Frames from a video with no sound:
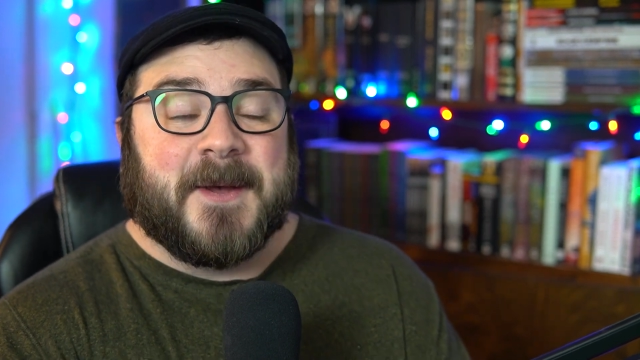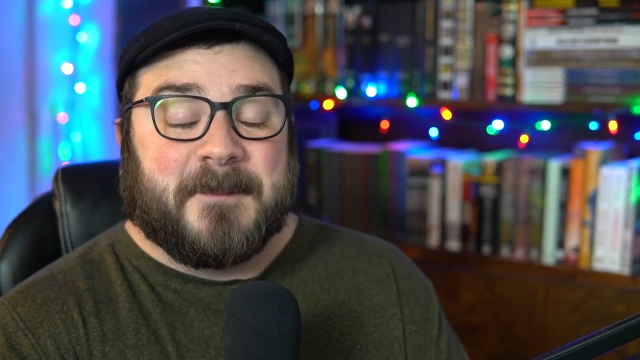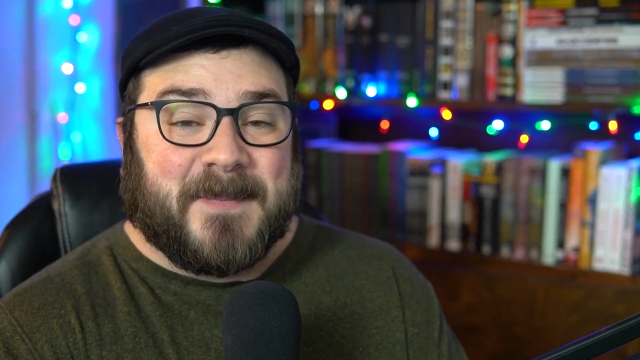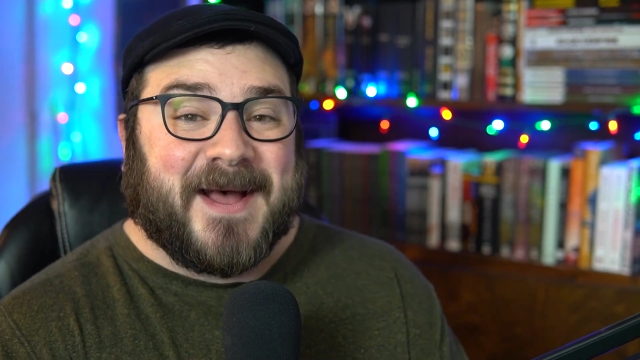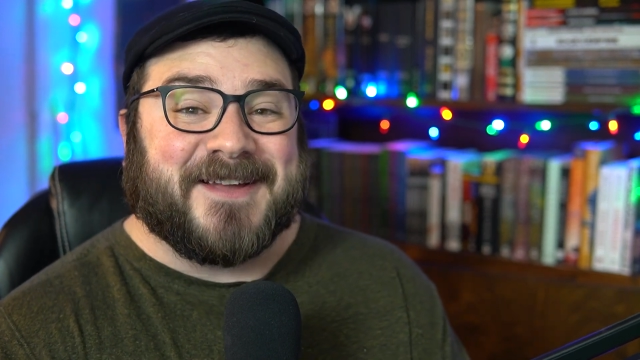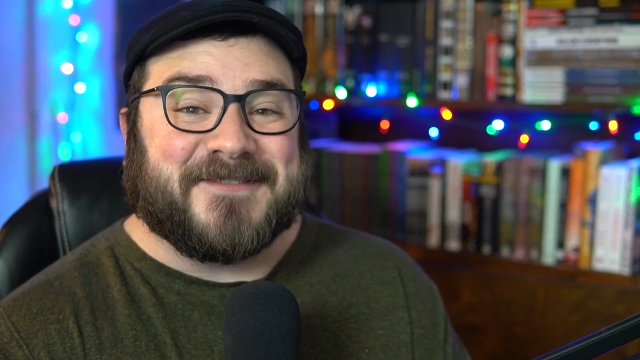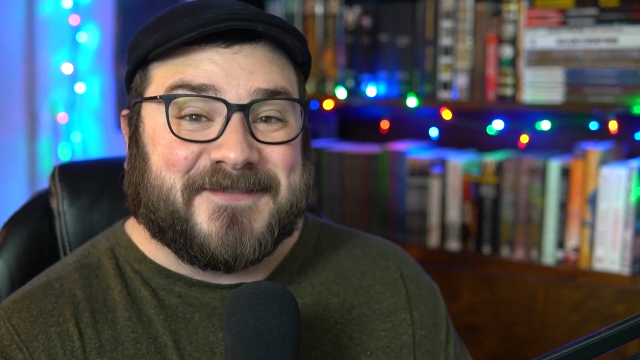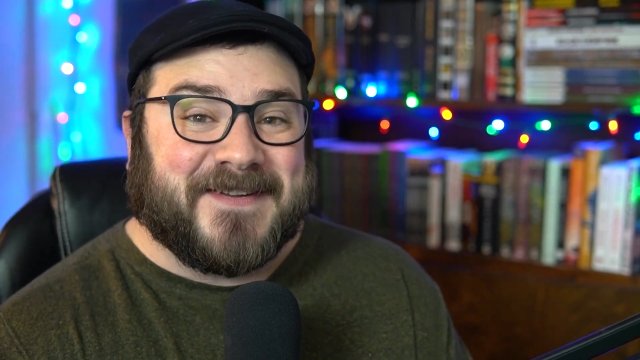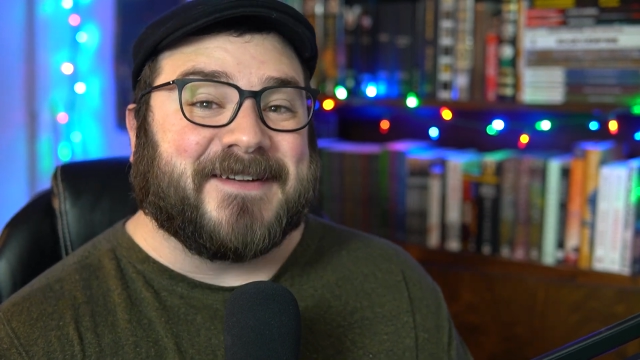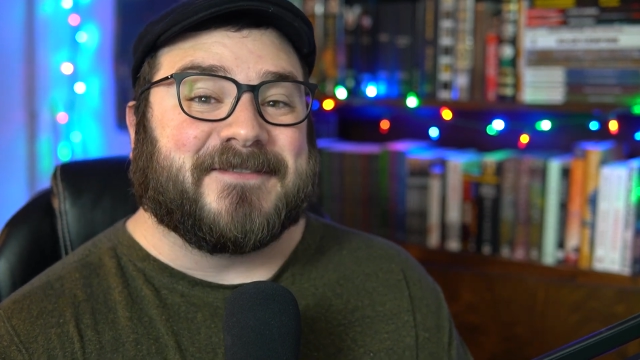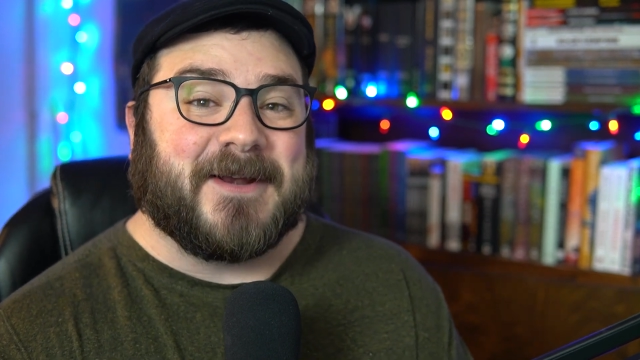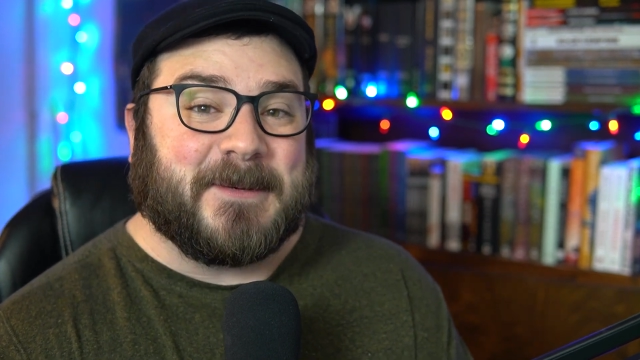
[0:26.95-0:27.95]
my
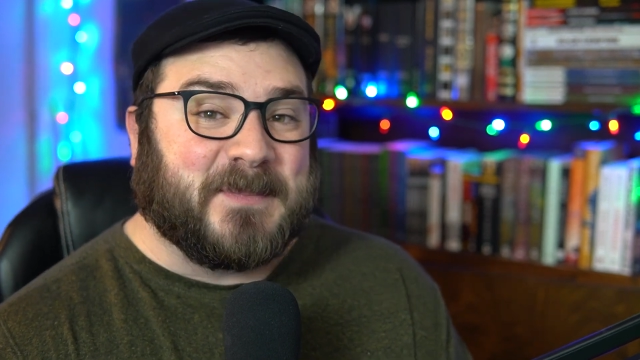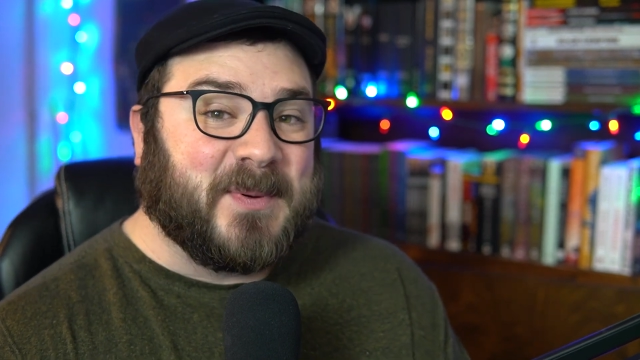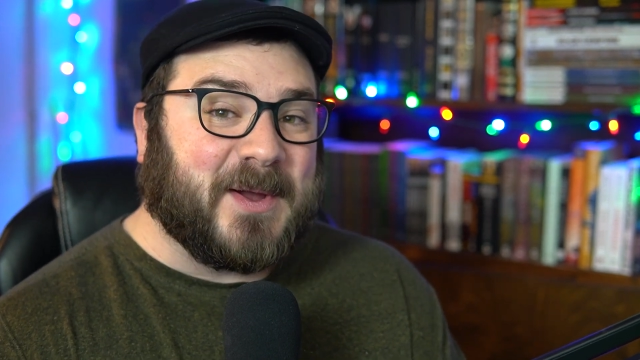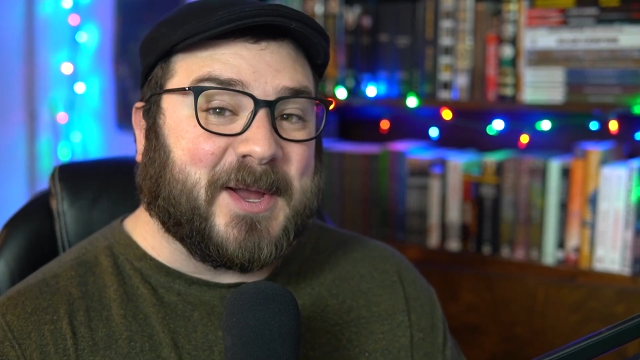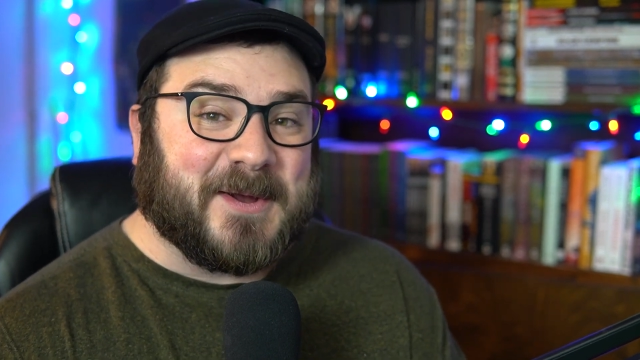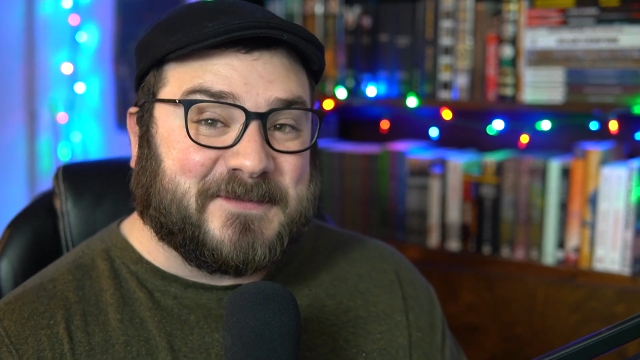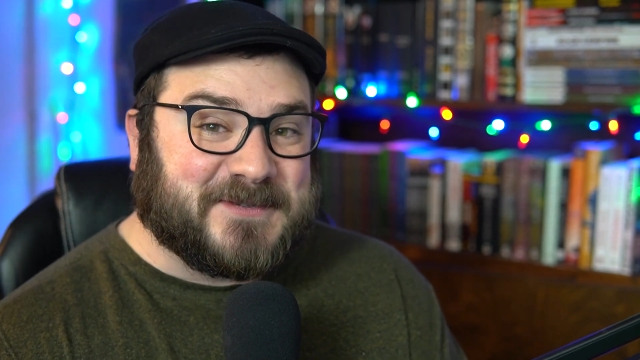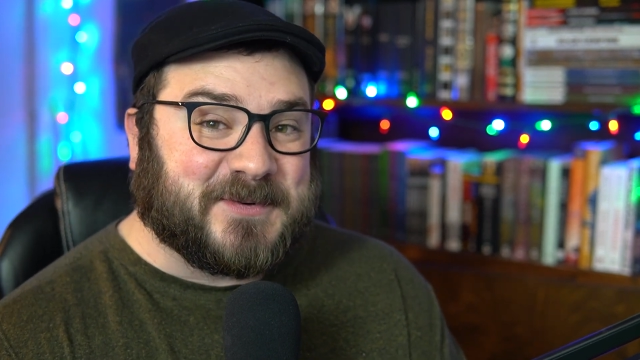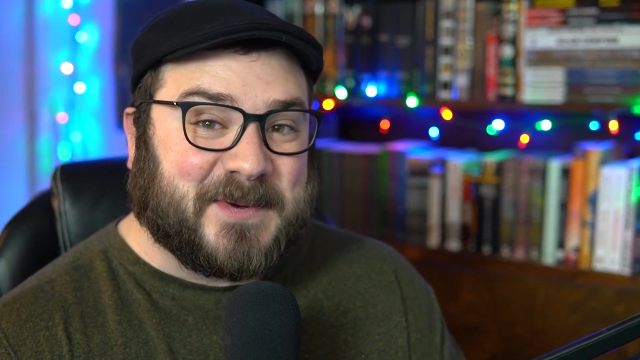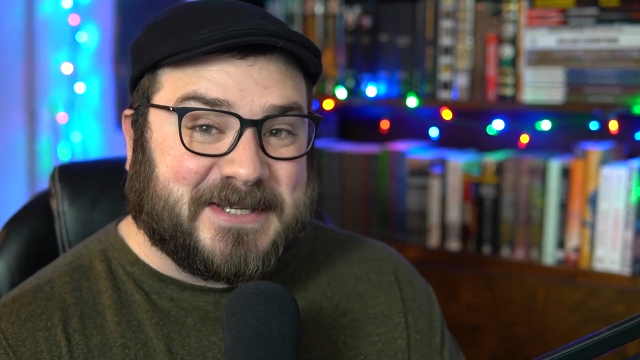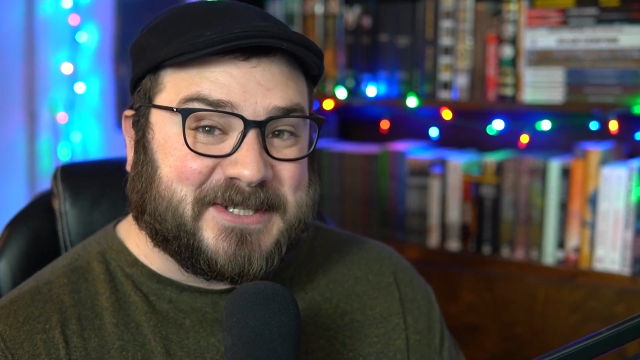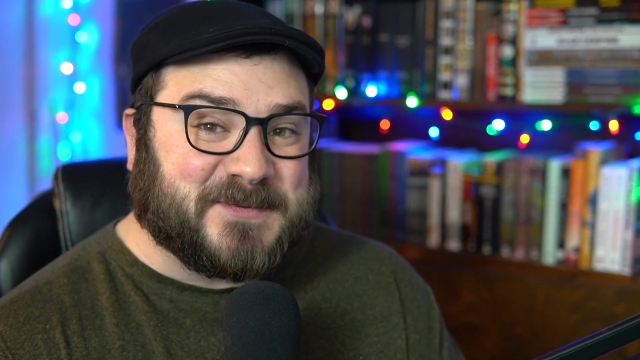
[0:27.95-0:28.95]
favorite book of
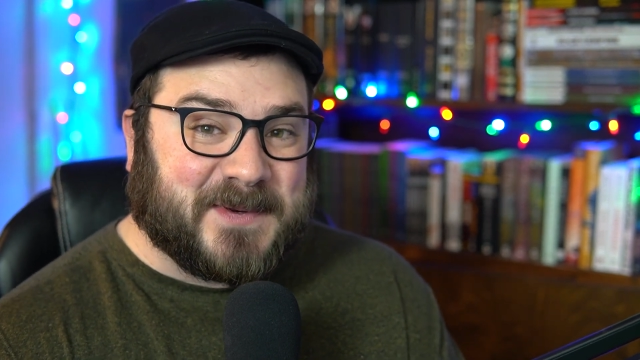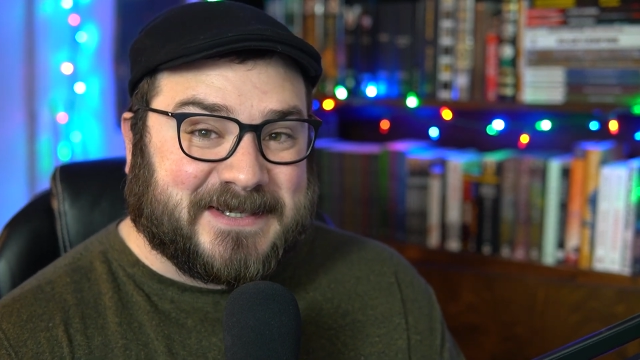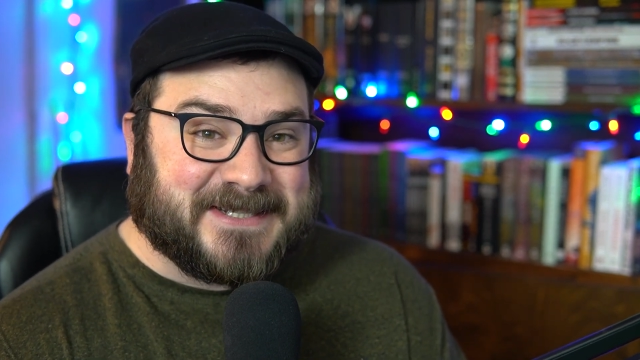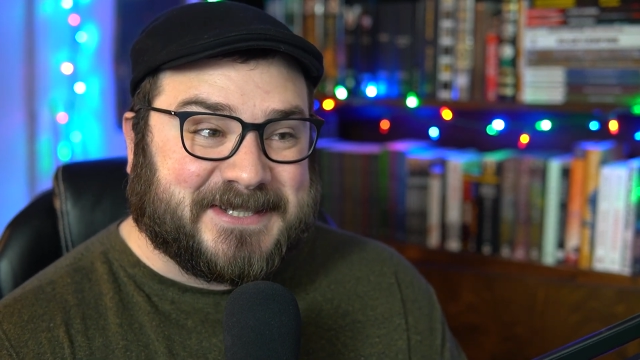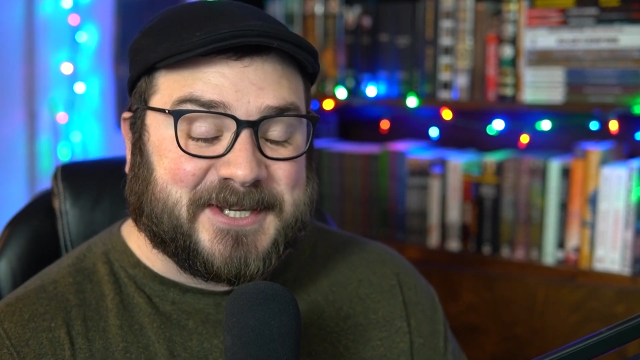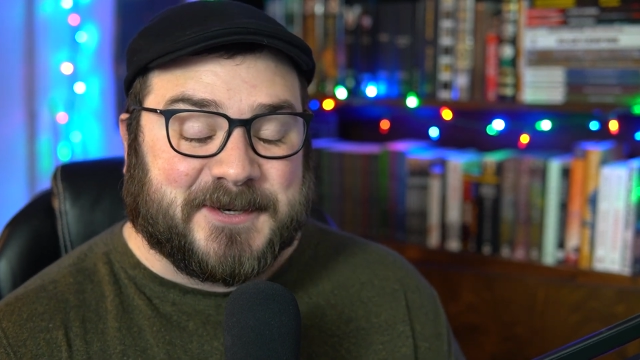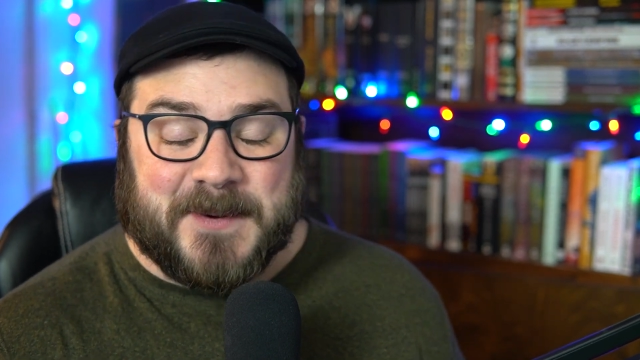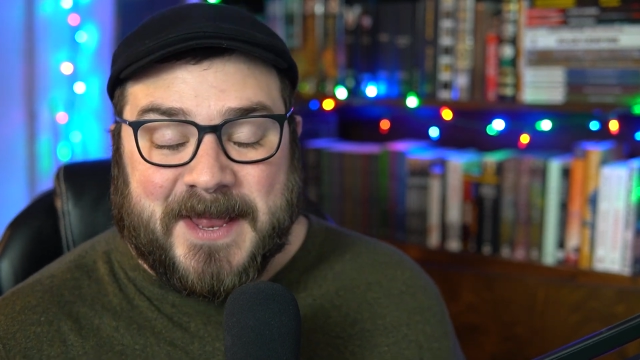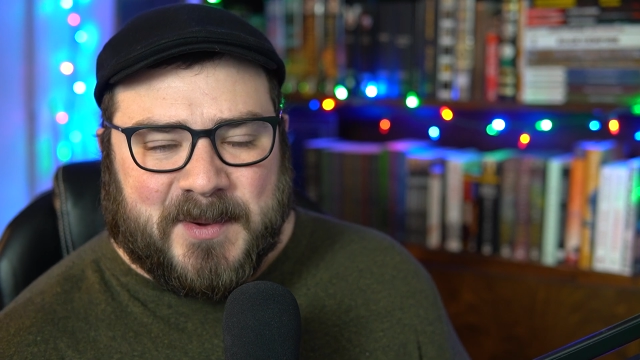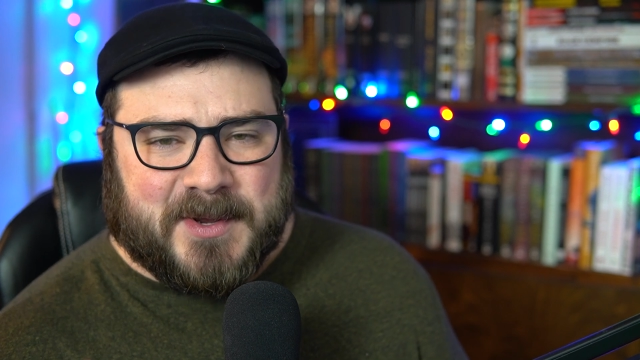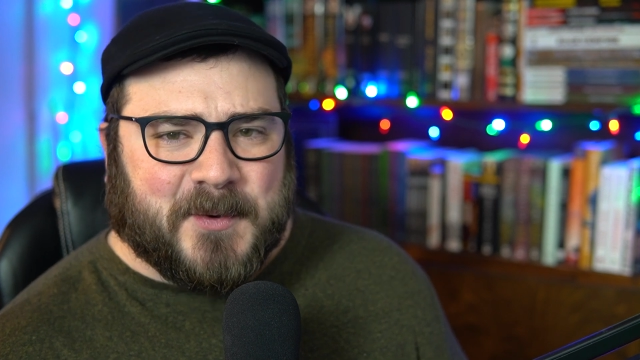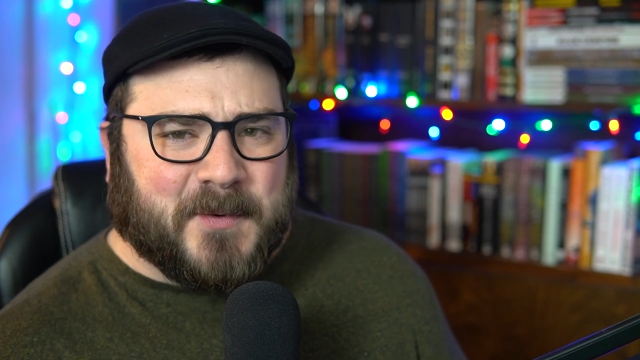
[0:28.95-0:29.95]
2022,
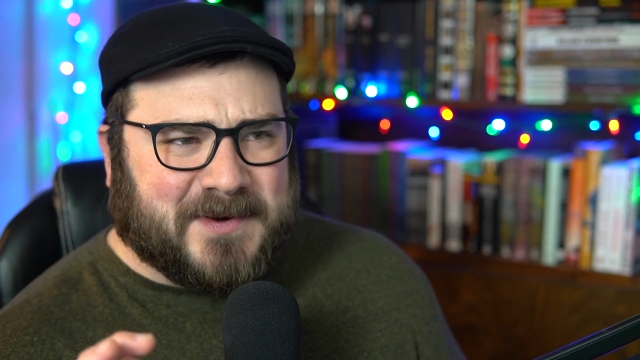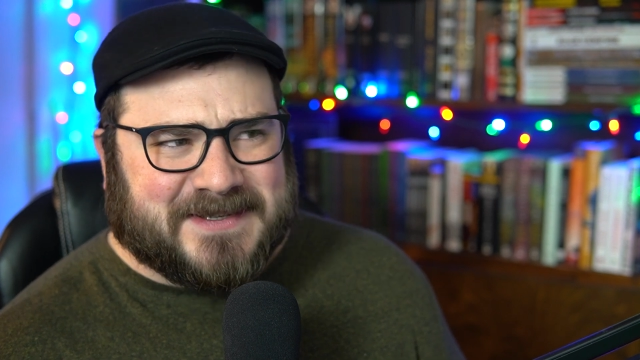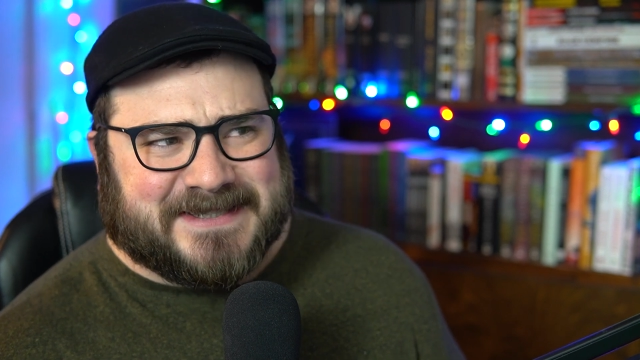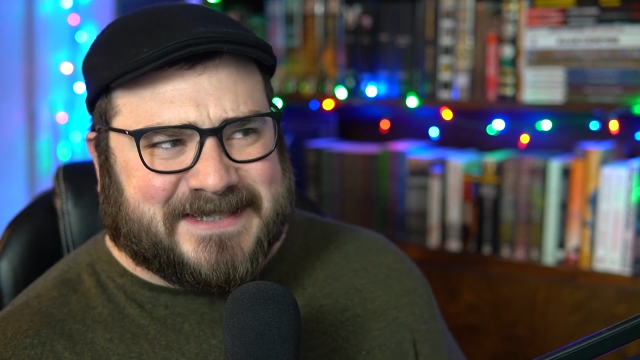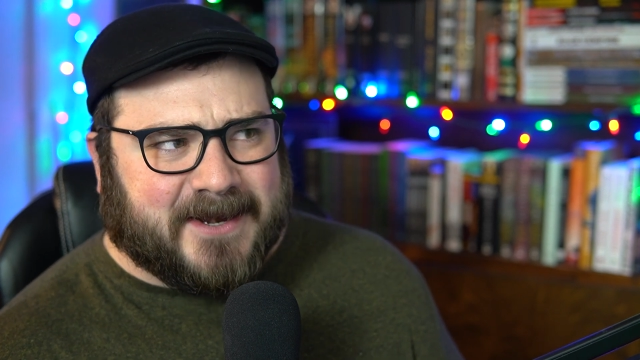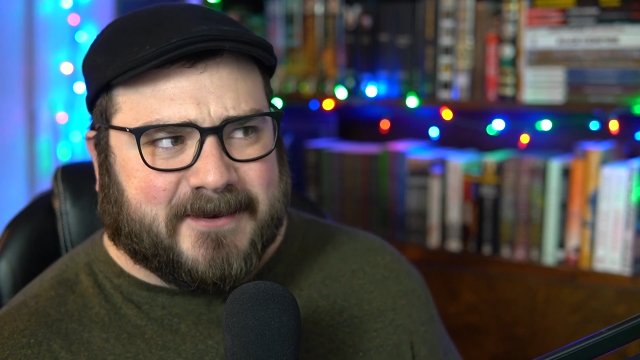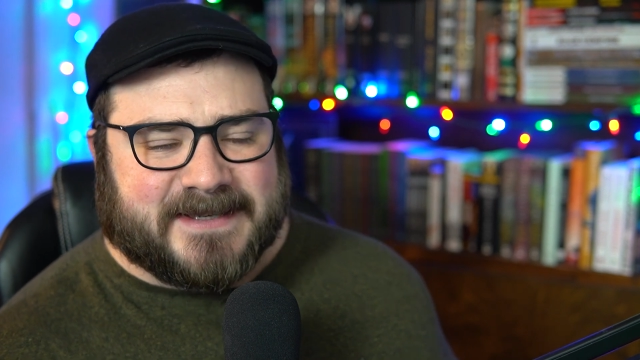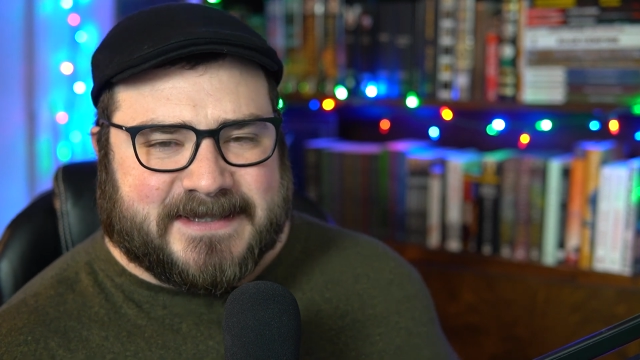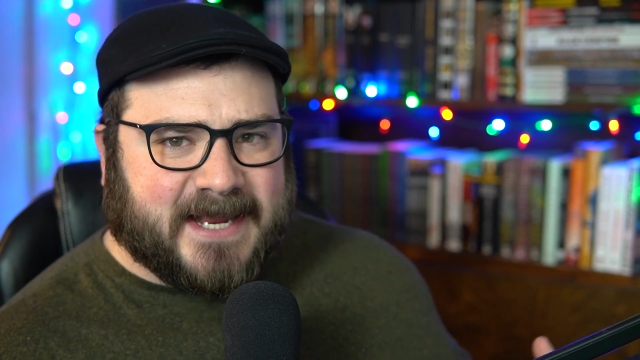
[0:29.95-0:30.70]
book or series.